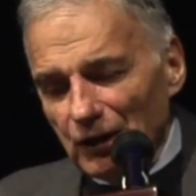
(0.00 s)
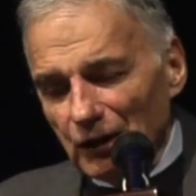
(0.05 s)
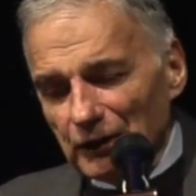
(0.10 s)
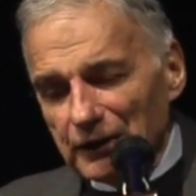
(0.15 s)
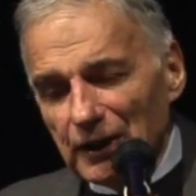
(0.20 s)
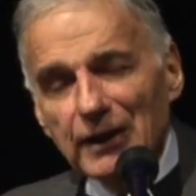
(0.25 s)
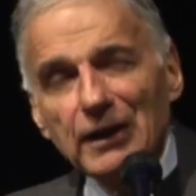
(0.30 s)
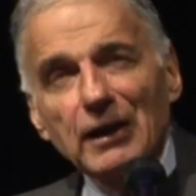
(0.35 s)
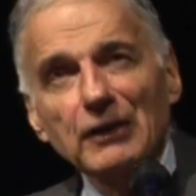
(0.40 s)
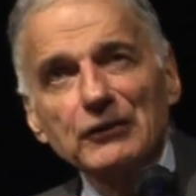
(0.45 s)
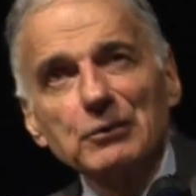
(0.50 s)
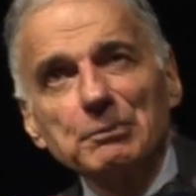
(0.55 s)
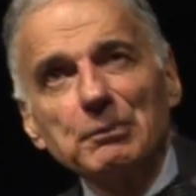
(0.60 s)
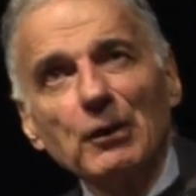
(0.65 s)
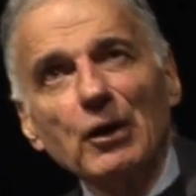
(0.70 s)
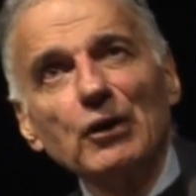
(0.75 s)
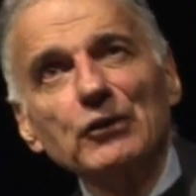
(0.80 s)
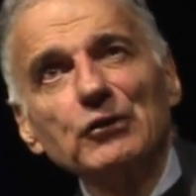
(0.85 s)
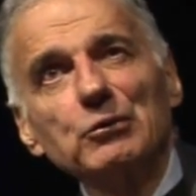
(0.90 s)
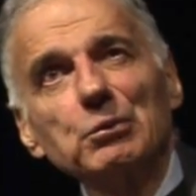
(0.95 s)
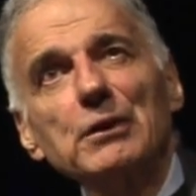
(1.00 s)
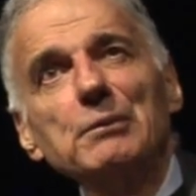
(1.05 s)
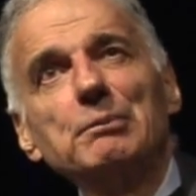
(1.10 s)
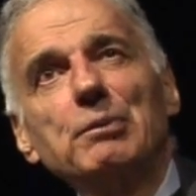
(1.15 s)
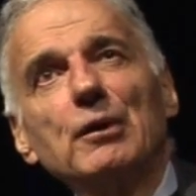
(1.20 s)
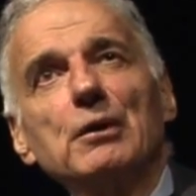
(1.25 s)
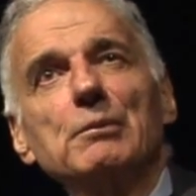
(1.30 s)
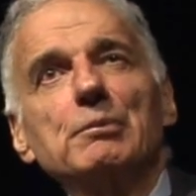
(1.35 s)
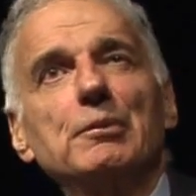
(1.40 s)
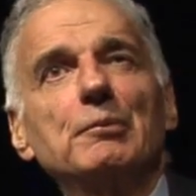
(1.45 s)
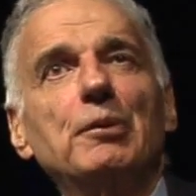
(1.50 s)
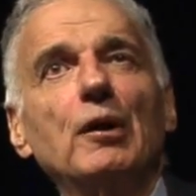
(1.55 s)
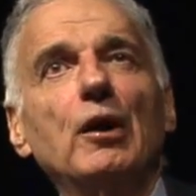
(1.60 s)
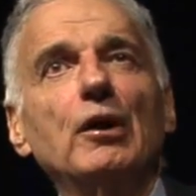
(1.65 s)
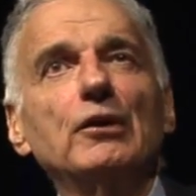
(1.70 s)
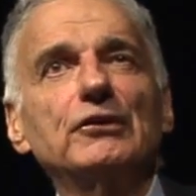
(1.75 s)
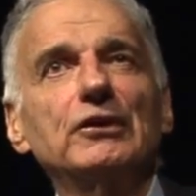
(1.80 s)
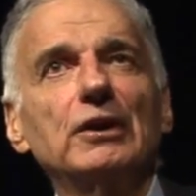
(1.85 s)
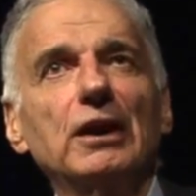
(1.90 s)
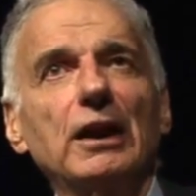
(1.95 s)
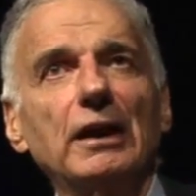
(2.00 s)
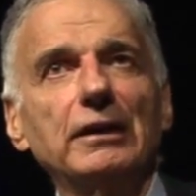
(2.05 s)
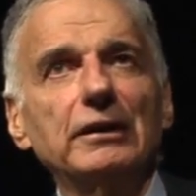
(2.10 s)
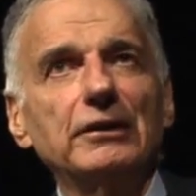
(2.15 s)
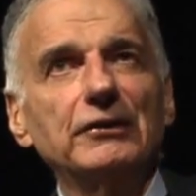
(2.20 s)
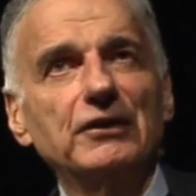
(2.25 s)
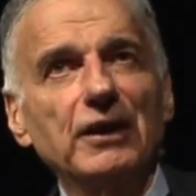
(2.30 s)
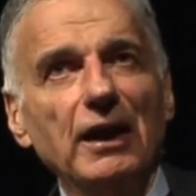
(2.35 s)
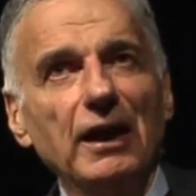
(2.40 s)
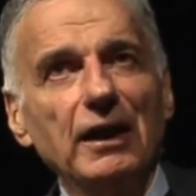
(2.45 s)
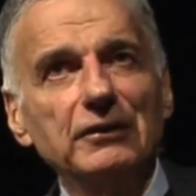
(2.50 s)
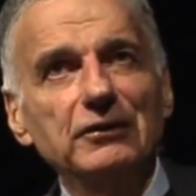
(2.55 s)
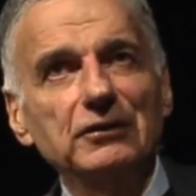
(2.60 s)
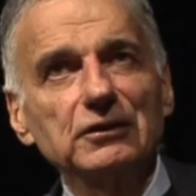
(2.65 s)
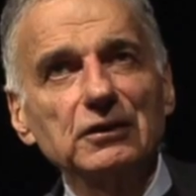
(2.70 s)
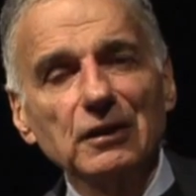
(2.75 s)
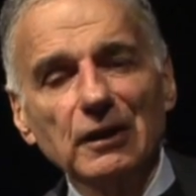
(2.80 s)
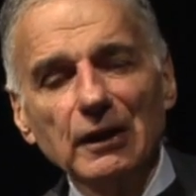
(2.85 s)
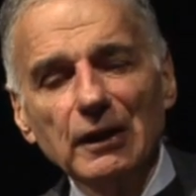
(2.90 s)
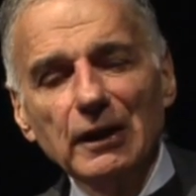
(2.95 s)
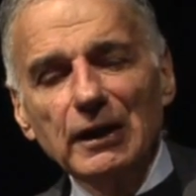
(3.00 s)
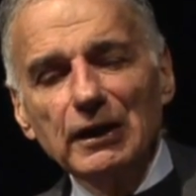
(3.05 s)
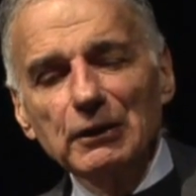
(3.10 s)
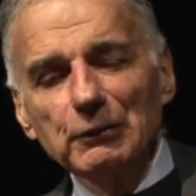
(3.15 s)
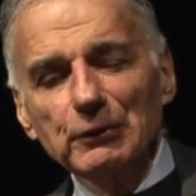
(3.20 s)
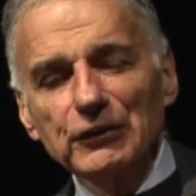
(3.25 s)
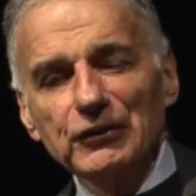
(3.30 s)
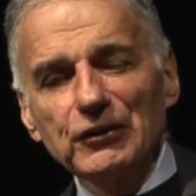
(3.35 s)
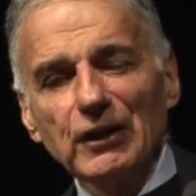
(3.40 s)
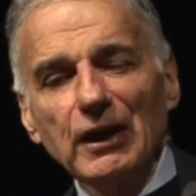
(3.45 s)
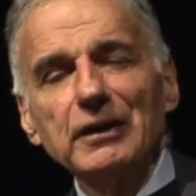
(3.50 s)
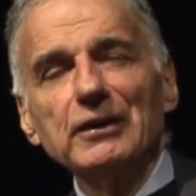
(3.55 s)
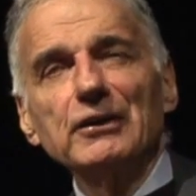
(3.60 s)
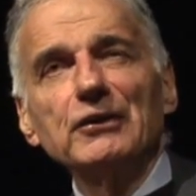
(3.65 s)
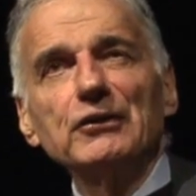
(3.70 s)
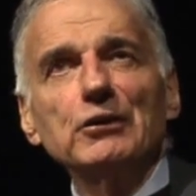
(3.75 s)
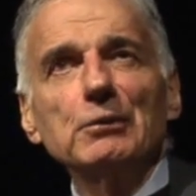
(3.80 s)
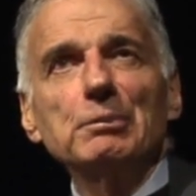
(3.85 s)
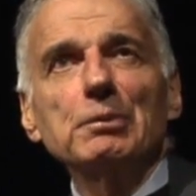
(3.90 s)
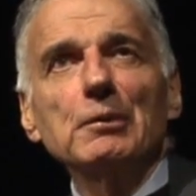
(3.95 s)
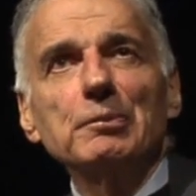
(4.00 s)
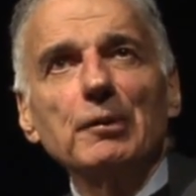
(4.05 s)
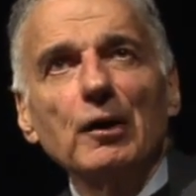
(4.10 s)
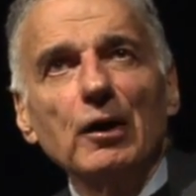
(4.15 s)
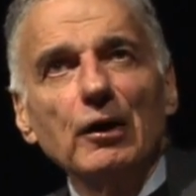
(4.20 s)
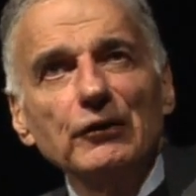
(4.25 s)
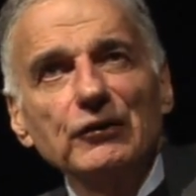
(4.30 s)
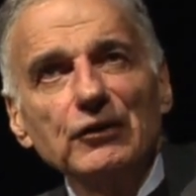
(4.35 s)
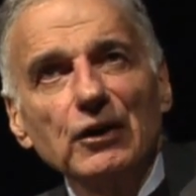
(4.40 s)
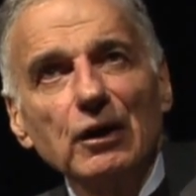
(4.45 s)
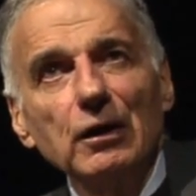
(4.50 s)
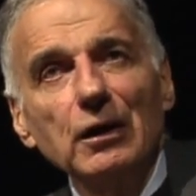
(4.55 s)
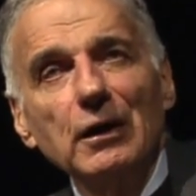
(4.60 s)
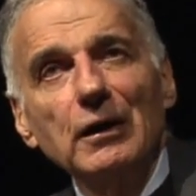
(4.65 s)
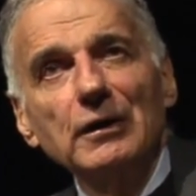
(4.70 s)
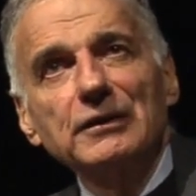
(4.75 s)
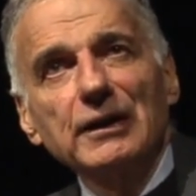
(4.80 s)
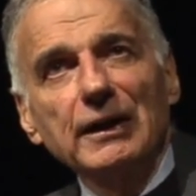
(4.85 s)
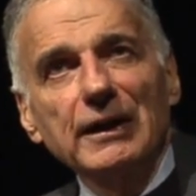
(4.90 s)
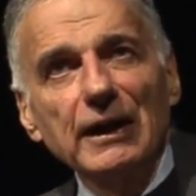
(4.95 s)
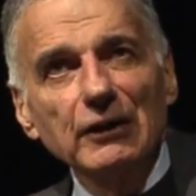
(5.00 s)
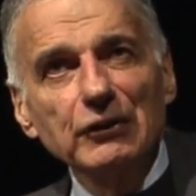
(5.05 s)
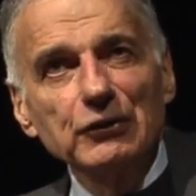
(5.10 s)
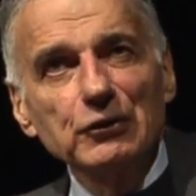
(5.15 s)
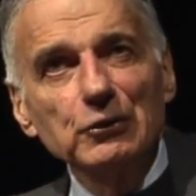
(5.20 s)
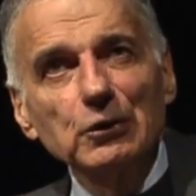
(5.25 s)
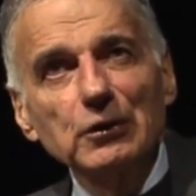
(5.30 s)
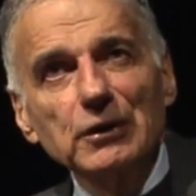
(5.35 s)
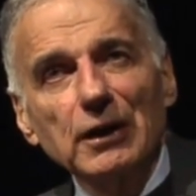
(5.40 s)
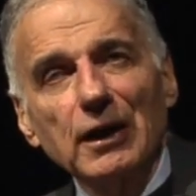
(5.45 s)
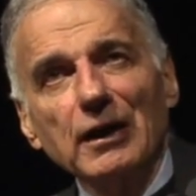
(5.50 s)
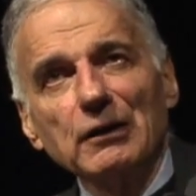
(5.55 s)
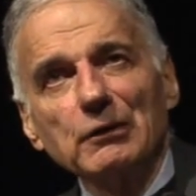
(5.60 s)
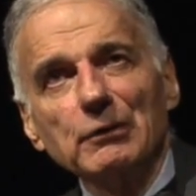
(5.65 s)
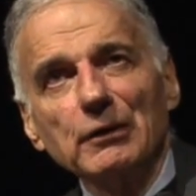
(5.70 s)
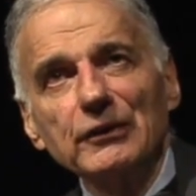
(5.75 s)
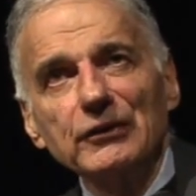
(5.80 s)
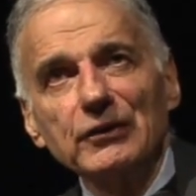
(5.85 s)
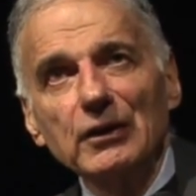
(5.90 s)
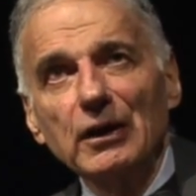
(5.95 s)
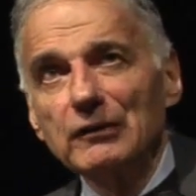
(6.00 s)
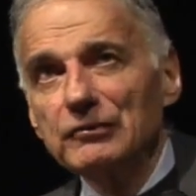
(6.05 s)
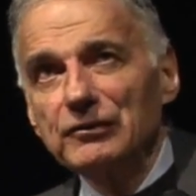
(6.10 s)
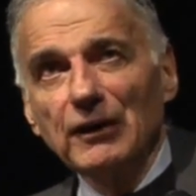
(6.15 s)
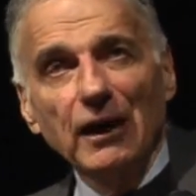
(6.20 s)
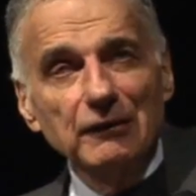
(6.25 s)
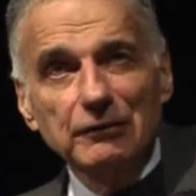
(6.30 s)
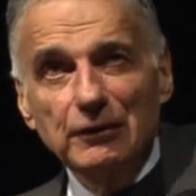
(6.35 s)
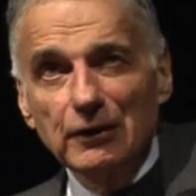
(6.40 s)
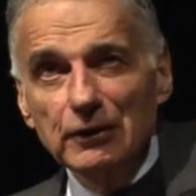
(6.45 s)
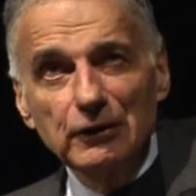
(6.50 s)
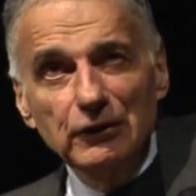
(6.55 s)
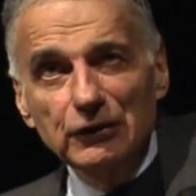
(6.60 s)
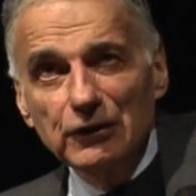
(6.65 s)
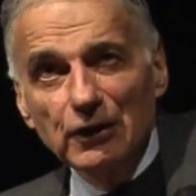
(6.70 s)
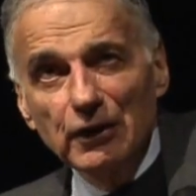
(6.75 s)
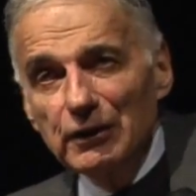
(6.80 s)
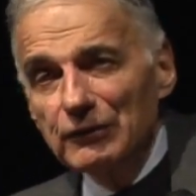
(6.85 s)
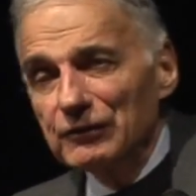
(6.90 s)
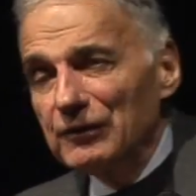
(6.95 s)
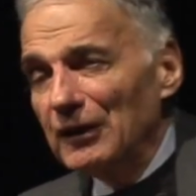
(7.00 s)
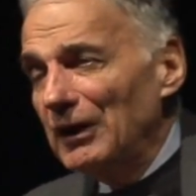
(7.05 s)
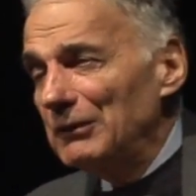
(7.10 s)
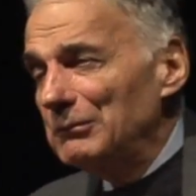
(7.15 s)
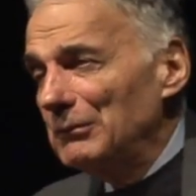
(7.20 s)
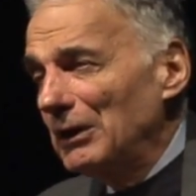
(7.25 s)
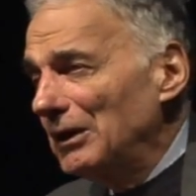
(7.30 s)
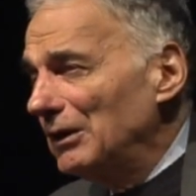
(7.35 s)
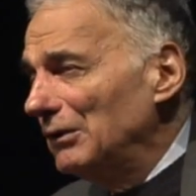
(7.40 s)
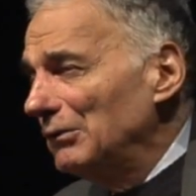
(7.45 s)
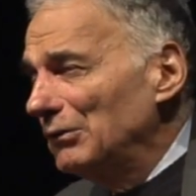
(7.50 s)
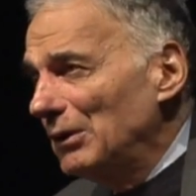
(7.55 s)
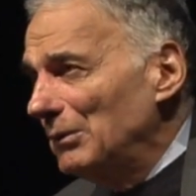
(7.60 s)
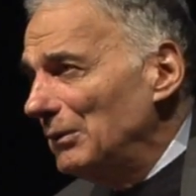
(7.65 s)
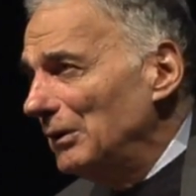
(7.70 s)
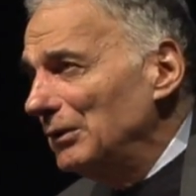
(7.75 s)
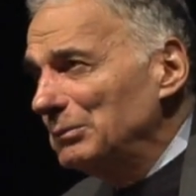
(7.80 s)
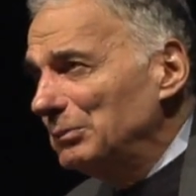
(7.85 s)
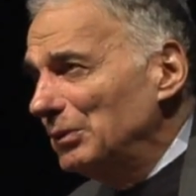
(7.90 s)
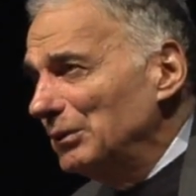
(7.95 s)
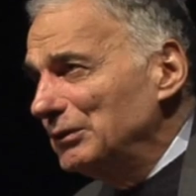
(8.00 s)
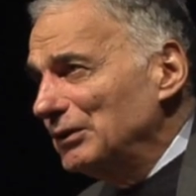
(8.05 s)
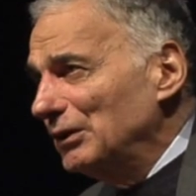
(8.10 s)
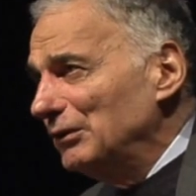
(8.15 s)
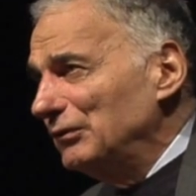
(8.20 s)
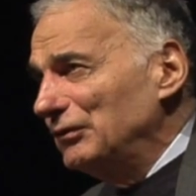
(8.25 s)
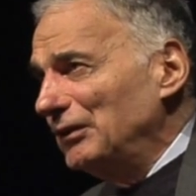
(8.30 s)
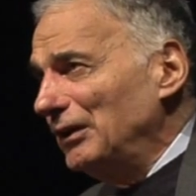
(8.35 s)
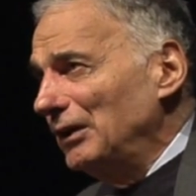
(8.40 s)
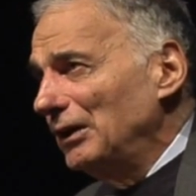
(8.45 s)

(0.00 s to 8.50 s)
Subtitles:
Okay, now suppose we put a proposal on his desk and we say, here's the proposal to get through Congress, 535 men and women put their